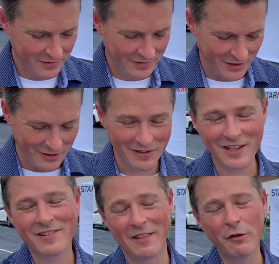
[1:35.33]
So
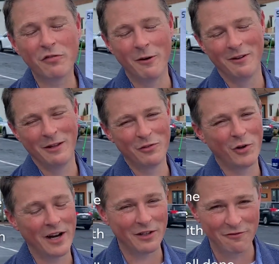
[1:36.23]
like I said, that was
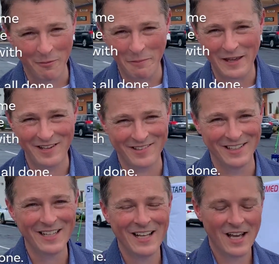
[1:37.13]
directly from a patient.